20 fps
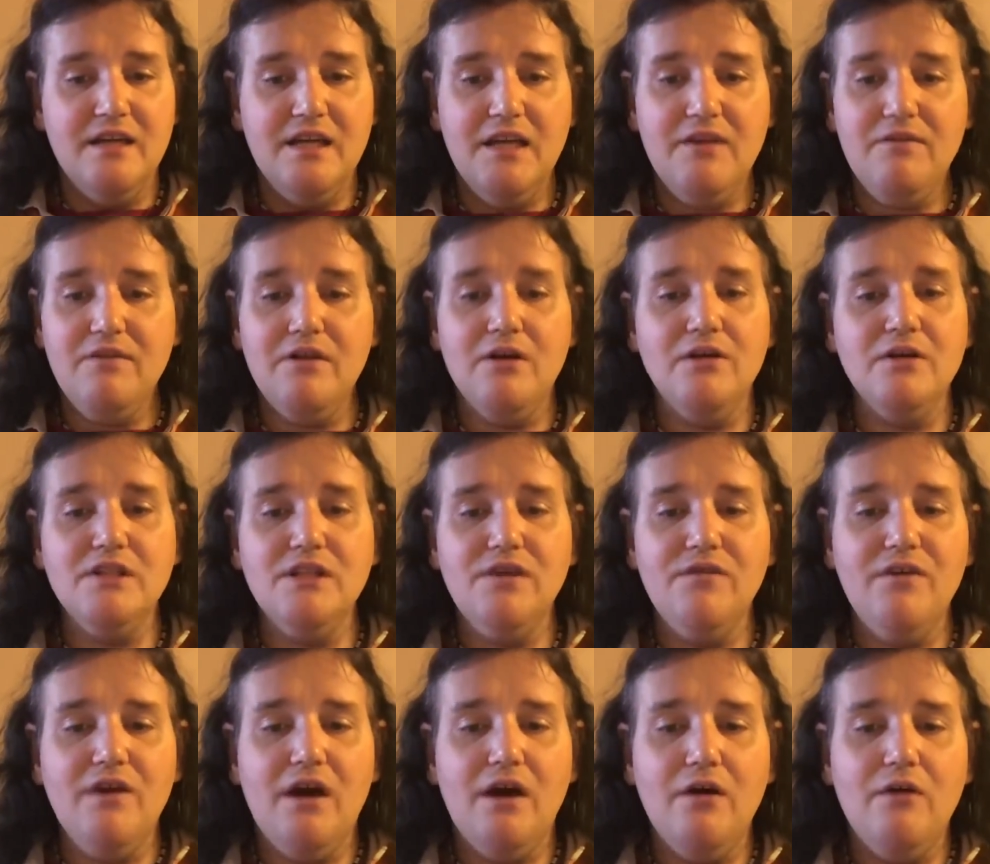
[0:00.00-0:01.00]
Even those
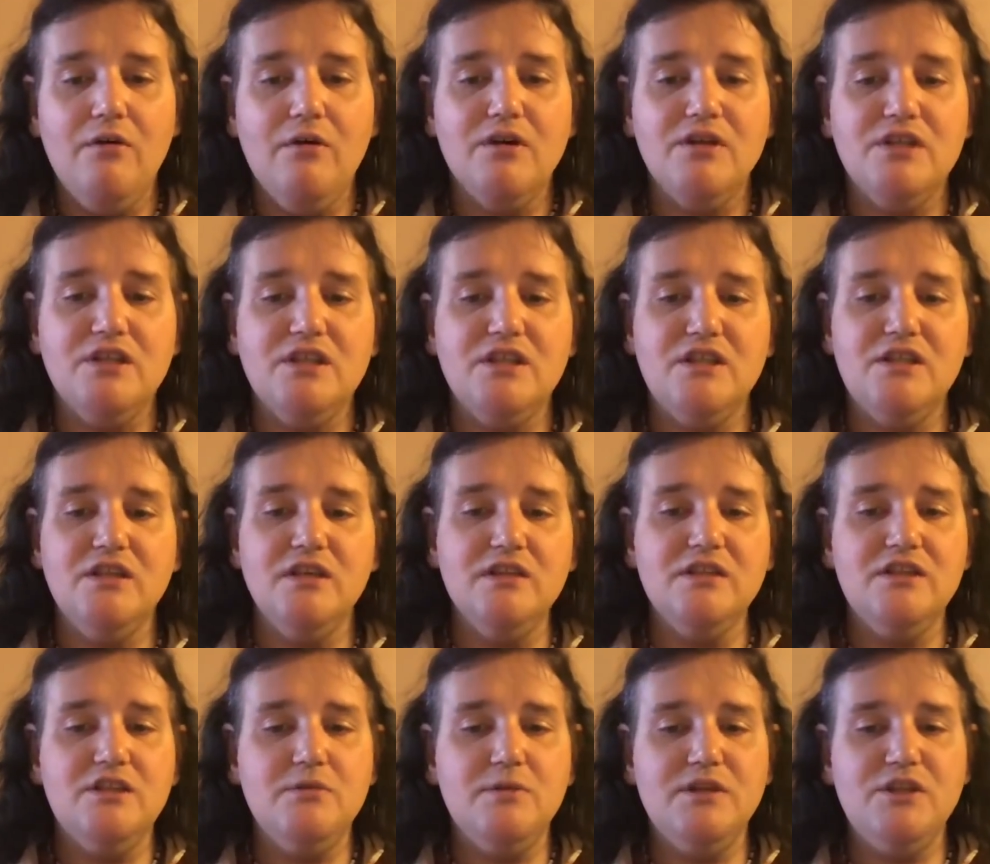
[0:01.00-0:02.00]
of y'all who are
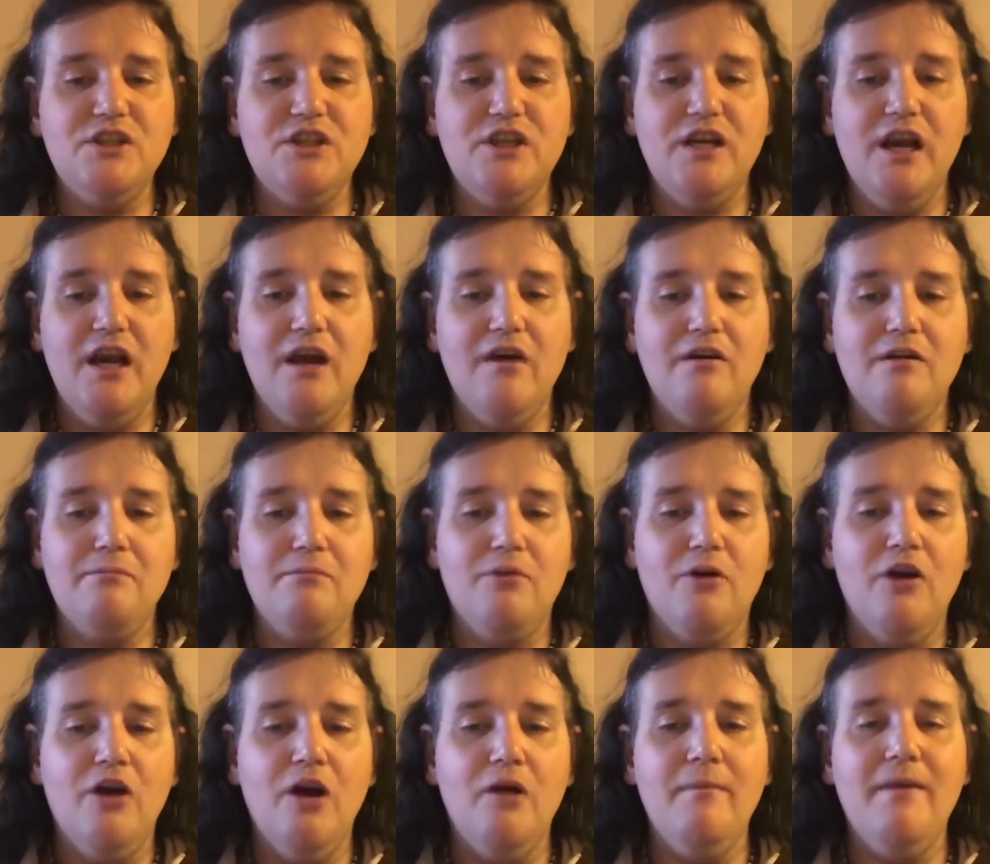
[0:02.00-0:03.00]
stuck to a chair in
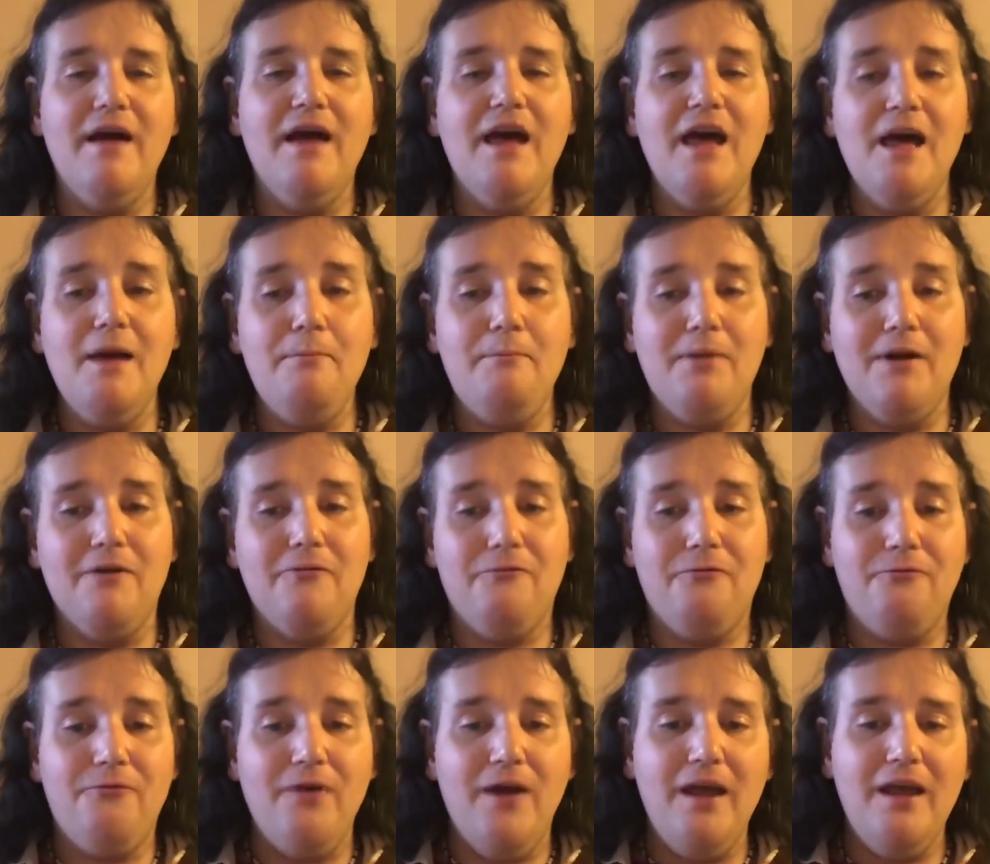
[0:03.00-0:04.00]
perma epic
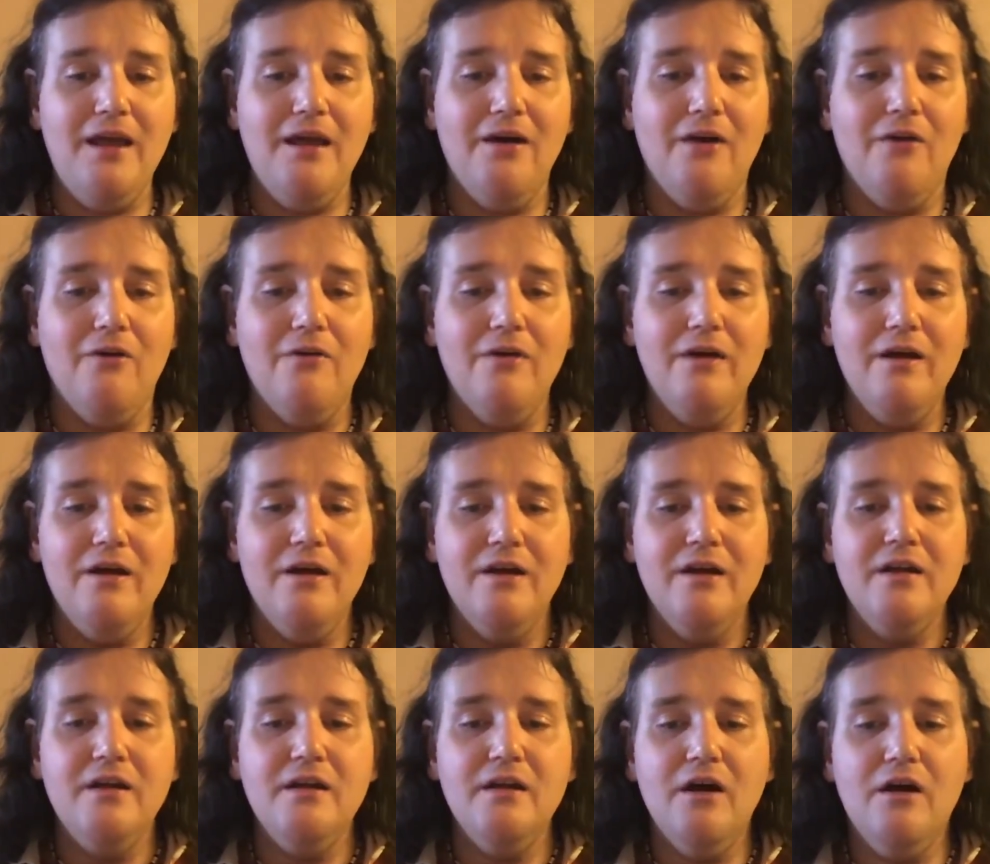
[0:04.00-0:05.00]
fail,
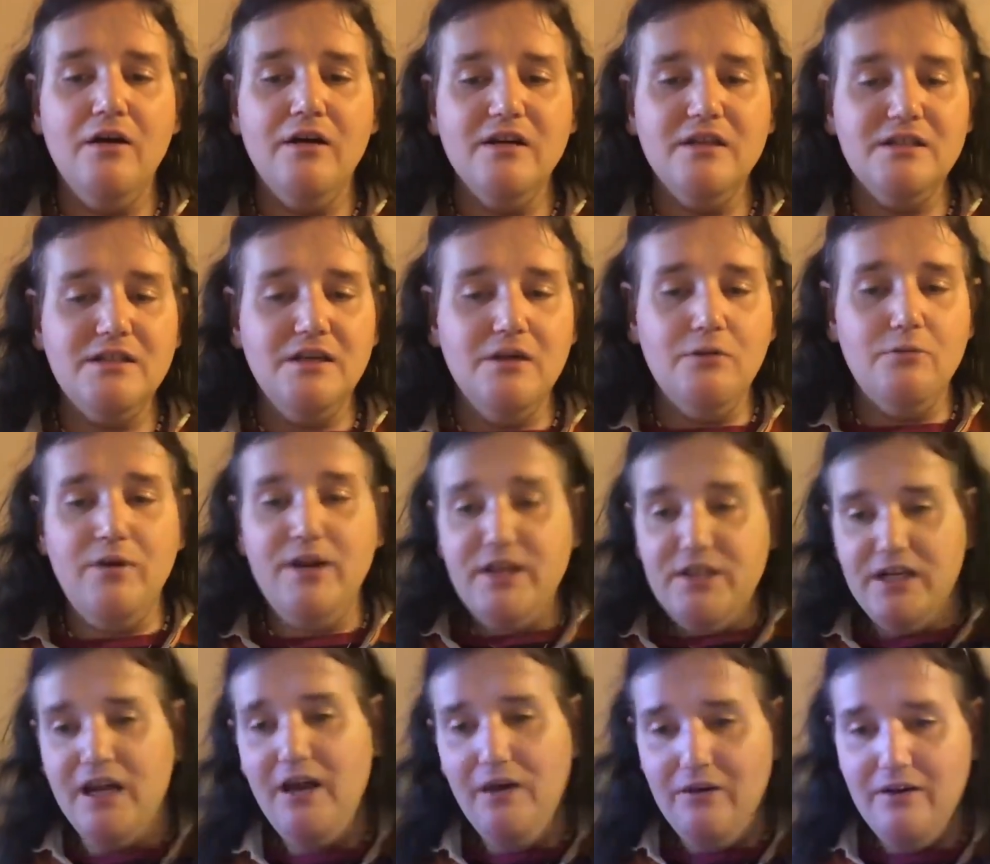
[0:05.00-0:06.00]
y'all can still
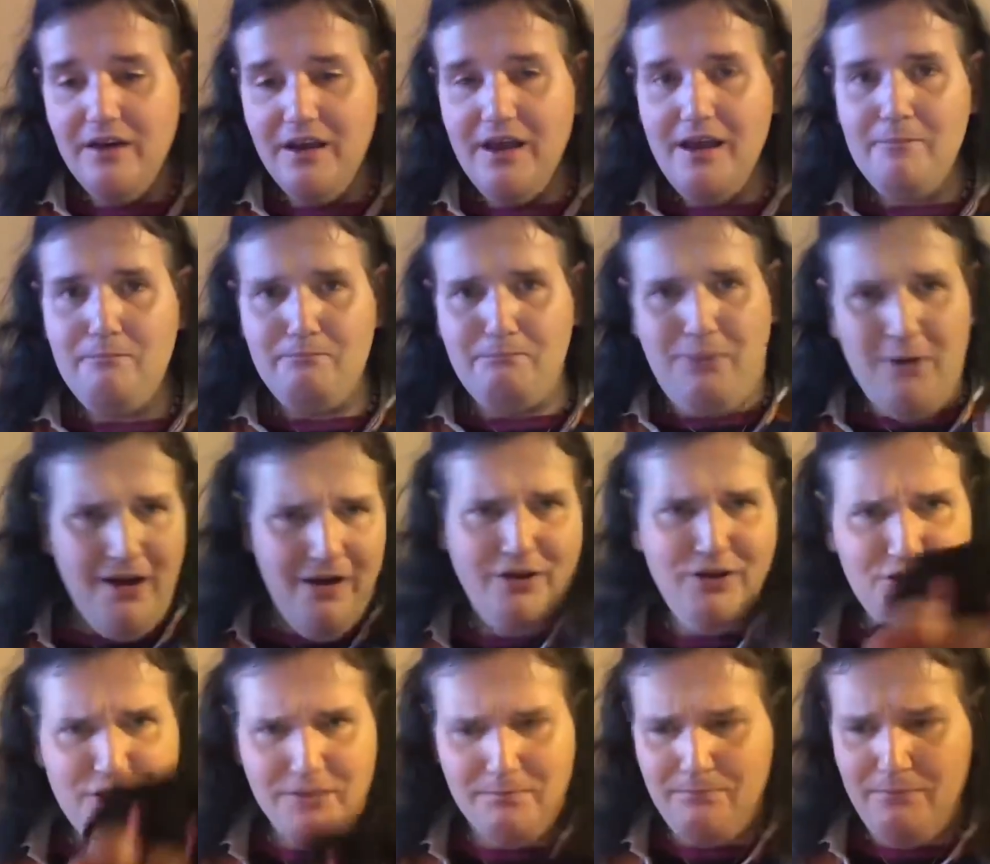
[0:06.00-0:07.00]
reach out and
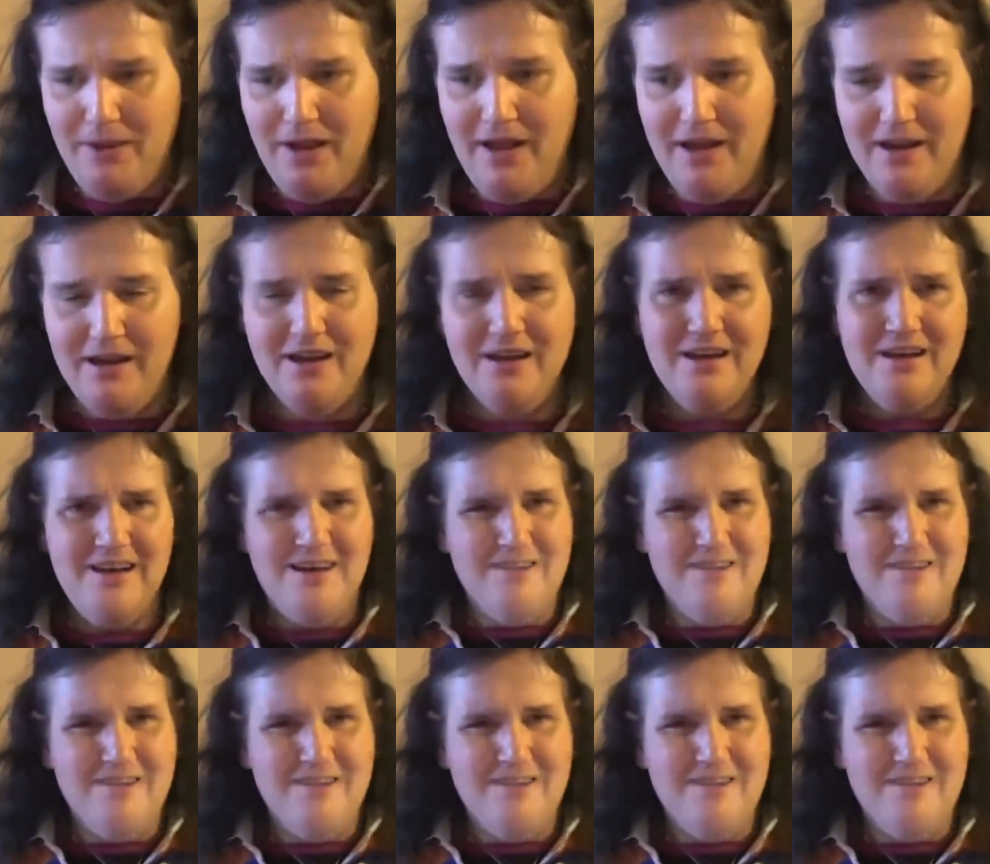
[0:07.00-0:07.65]
punch a bag.